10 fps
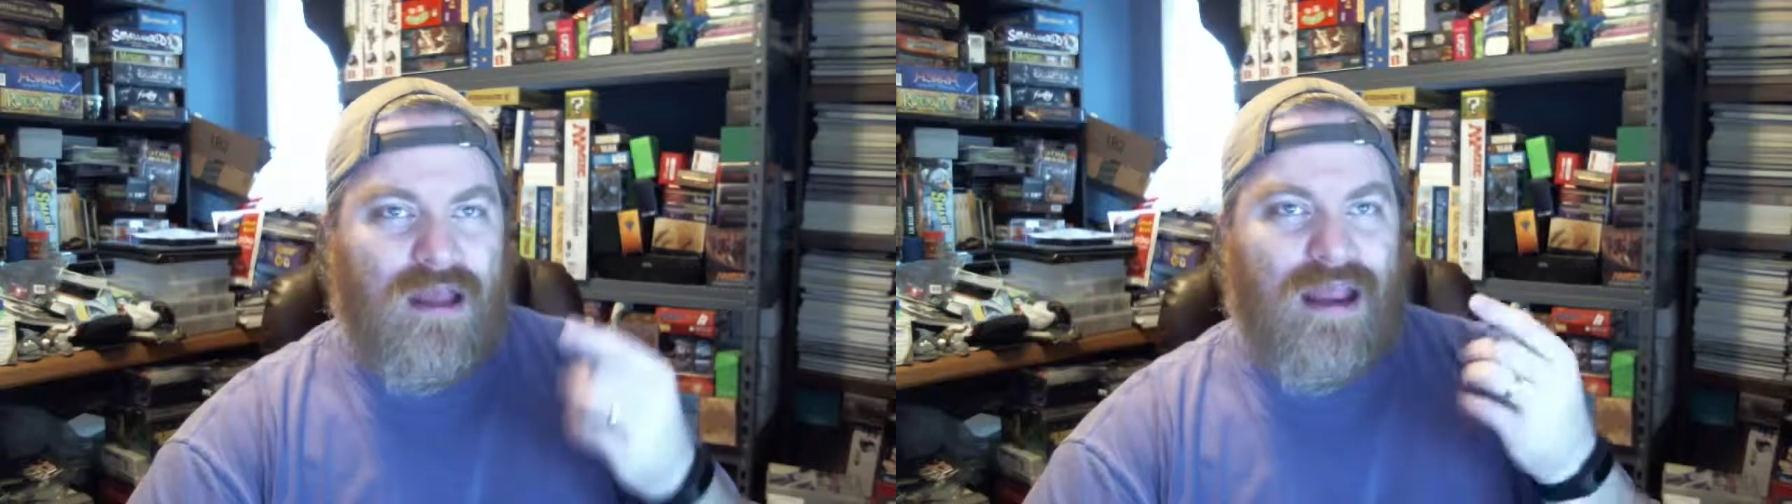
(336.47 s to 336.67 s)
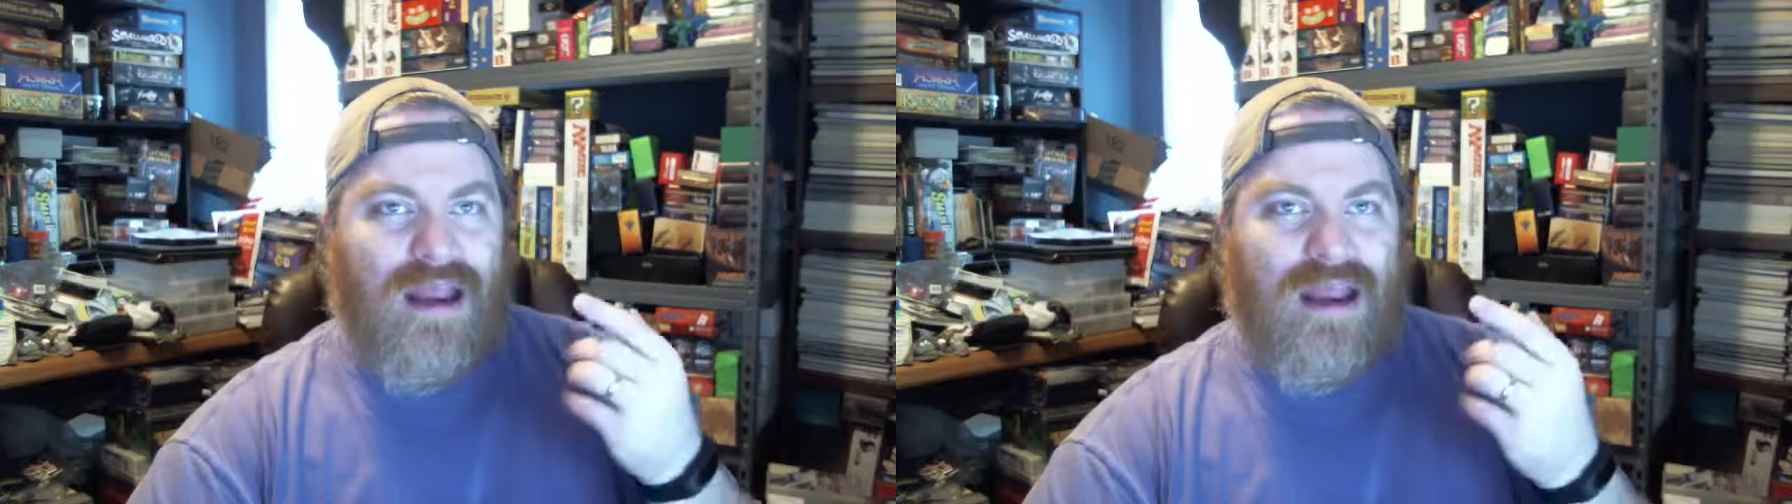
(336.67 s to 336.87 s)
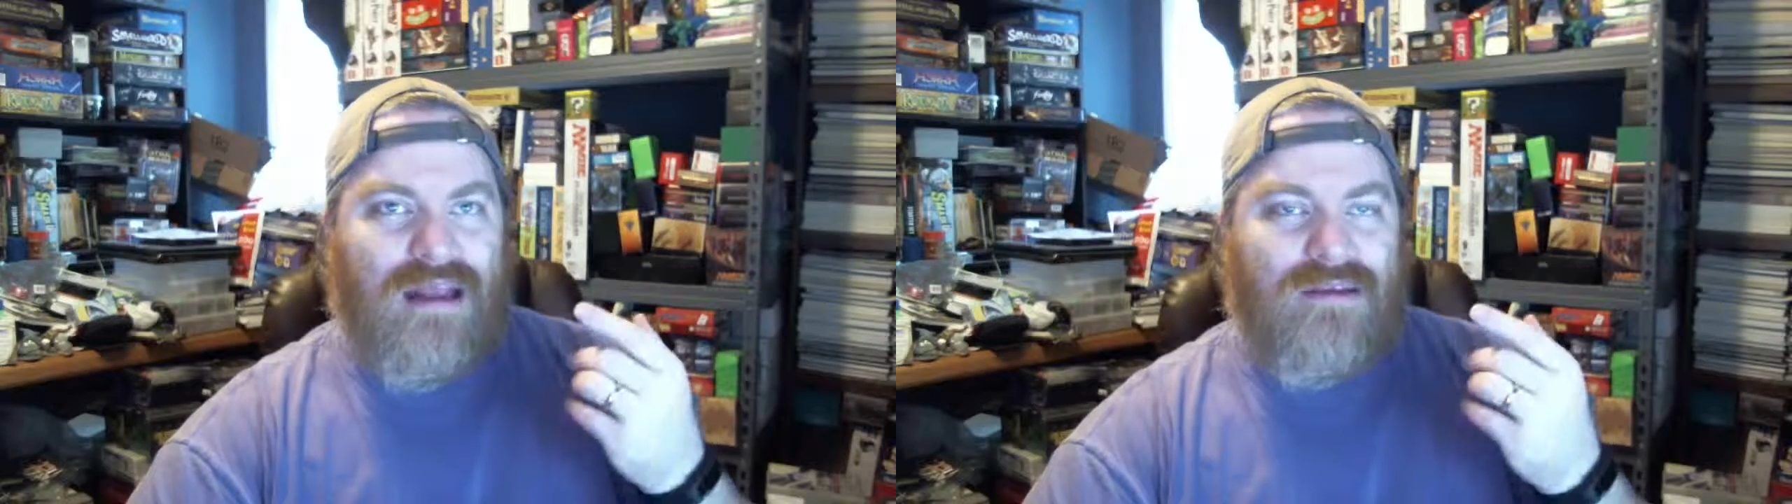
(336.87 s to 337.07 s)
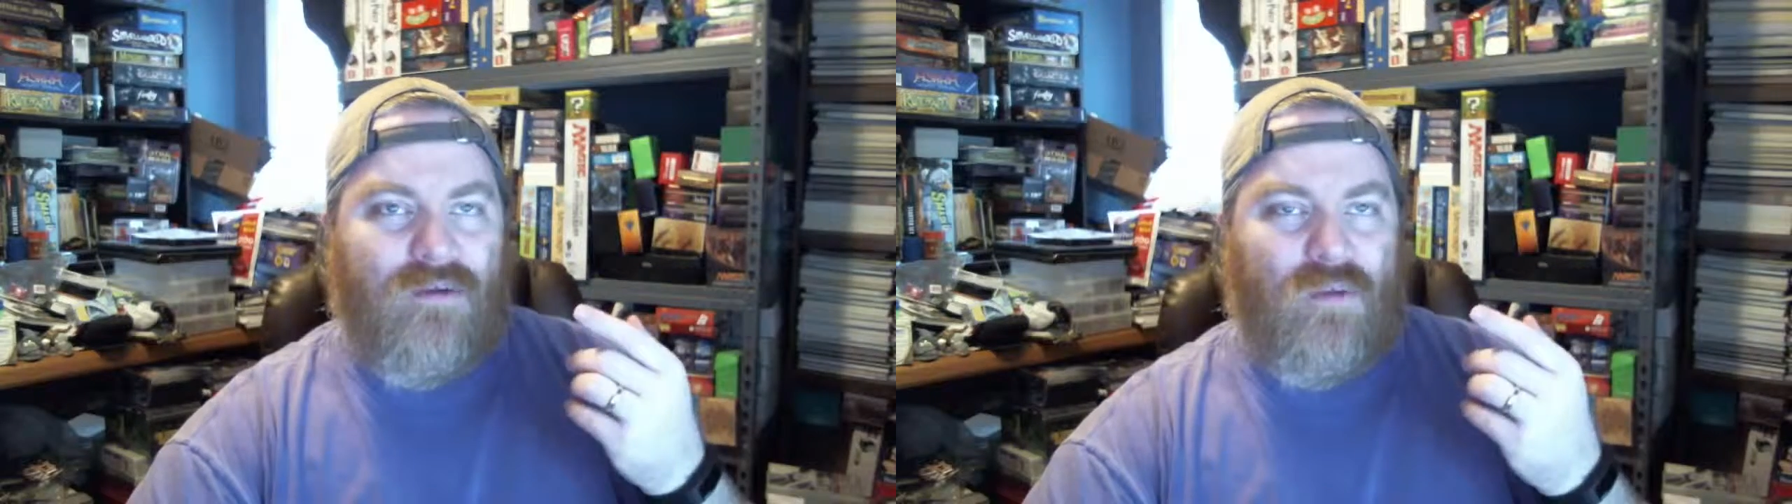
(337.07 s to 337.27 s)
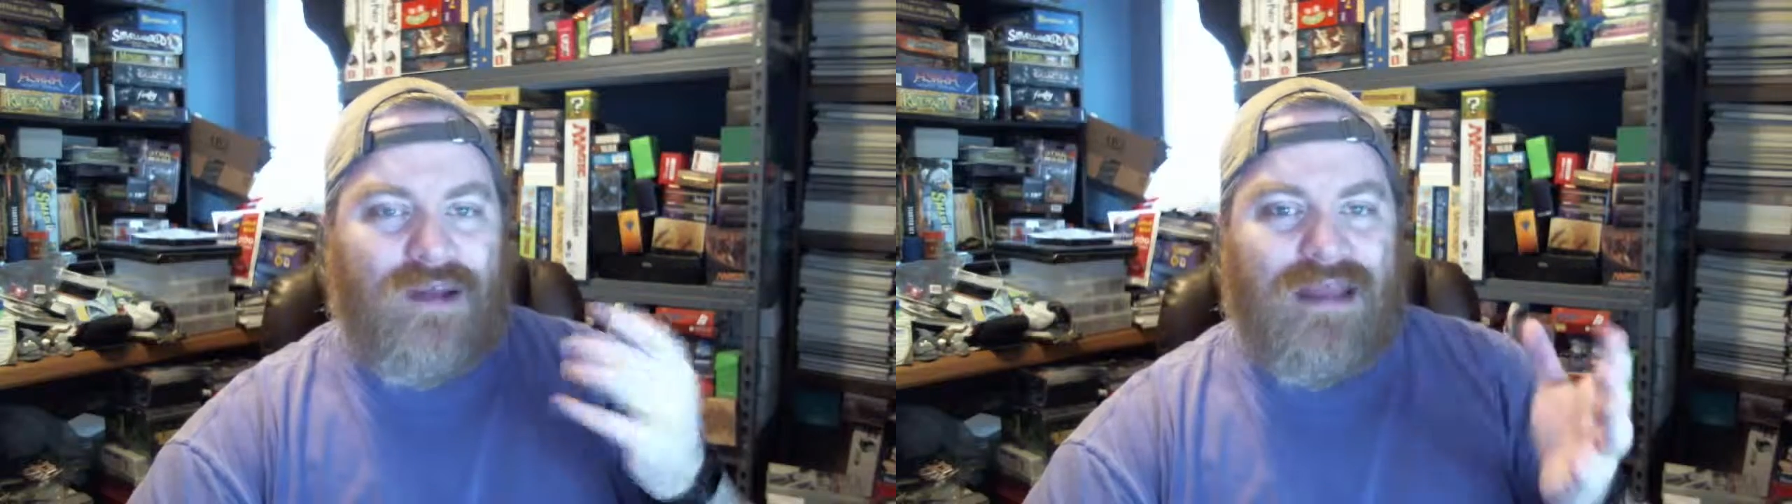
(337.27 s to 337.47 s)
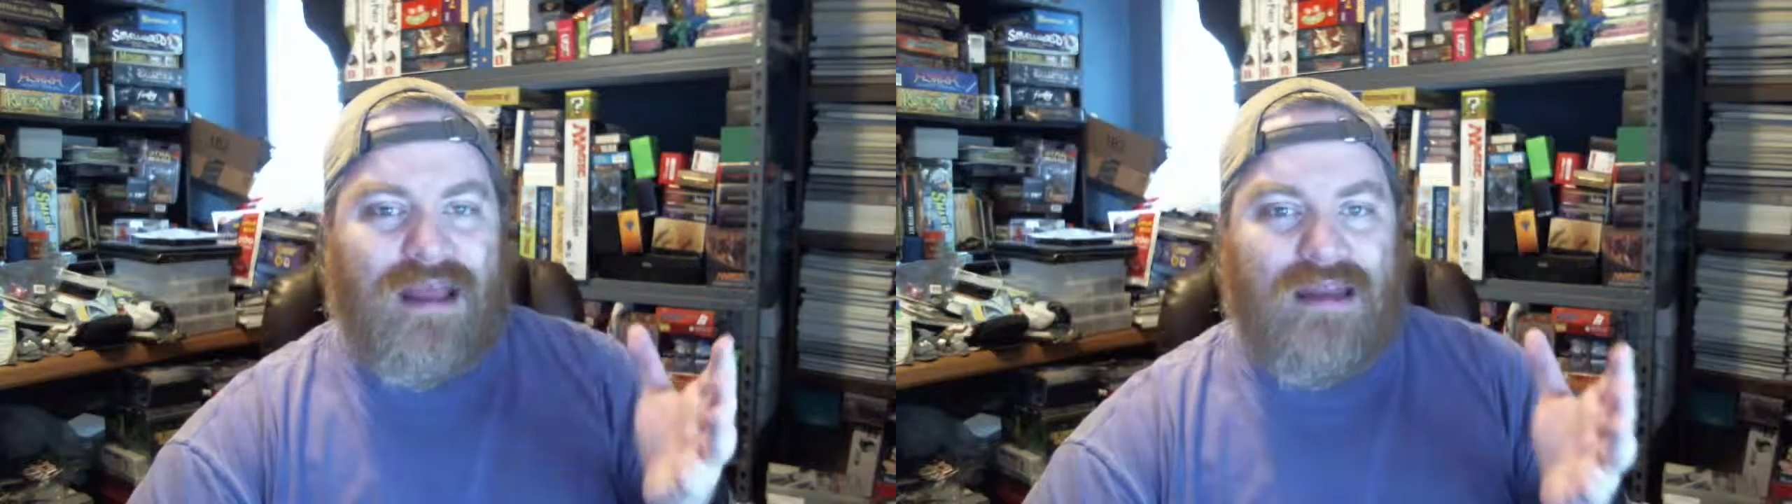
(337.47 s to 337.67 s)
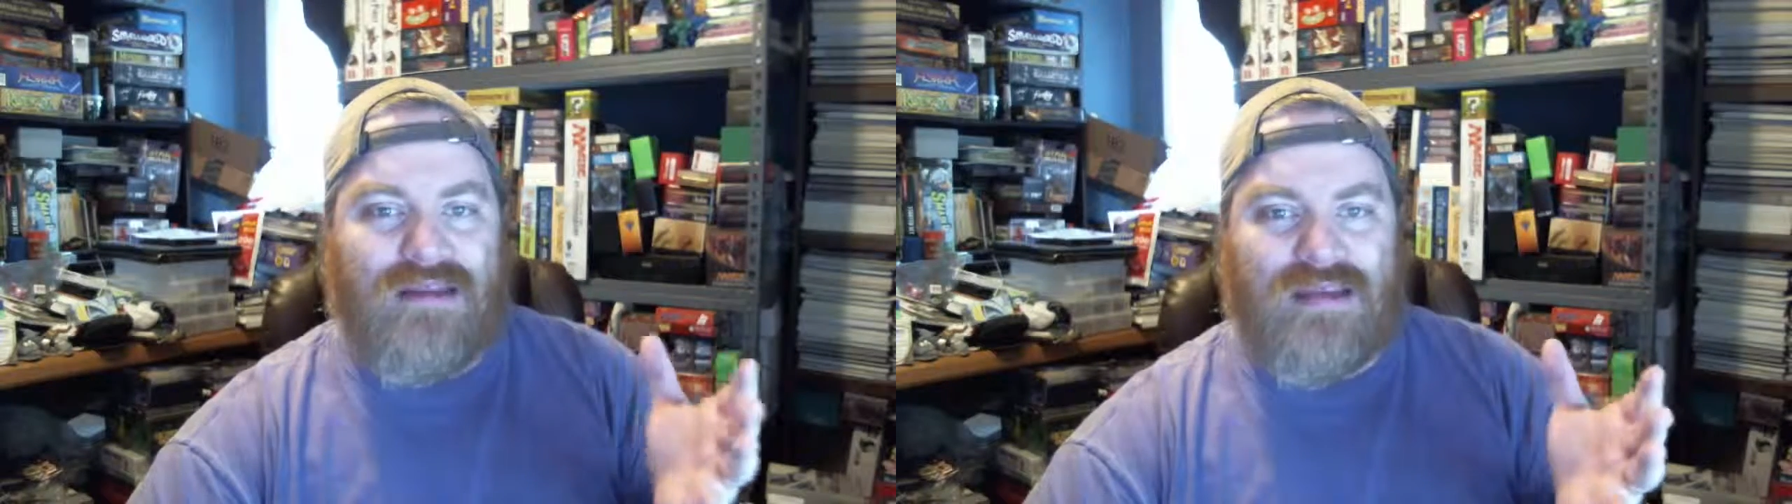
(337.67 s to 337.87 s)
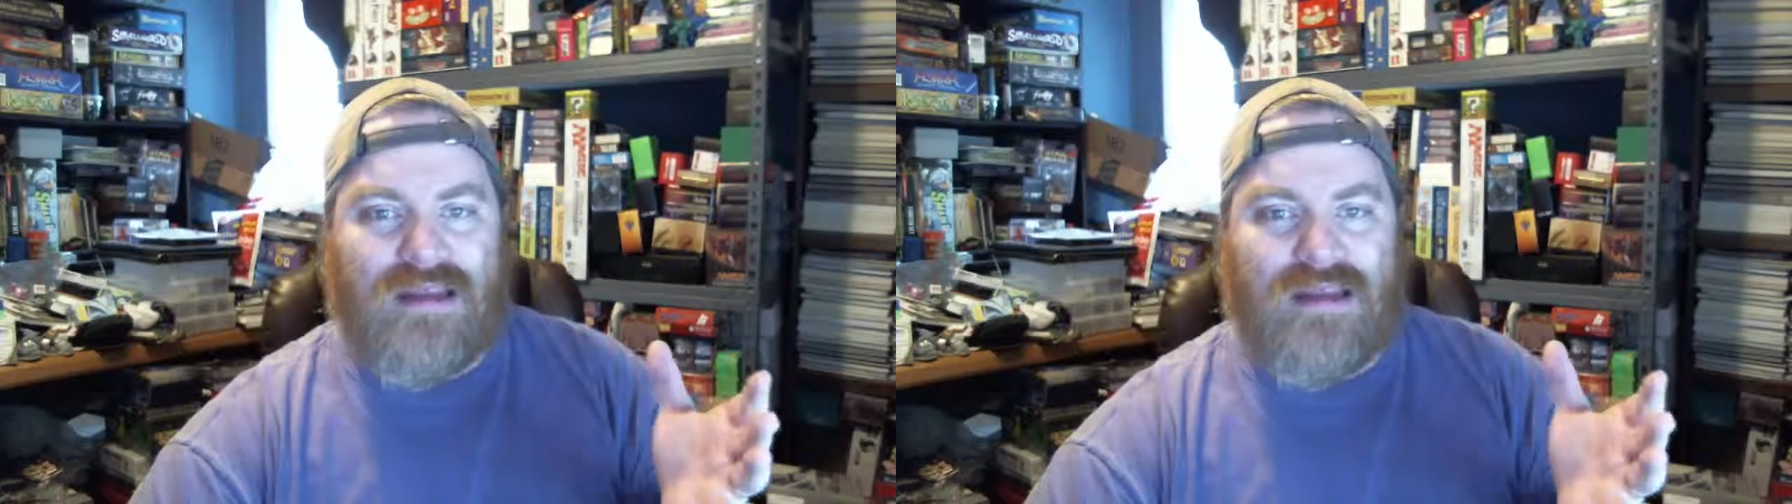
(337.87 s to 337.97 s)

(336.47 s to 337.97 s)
And what that is,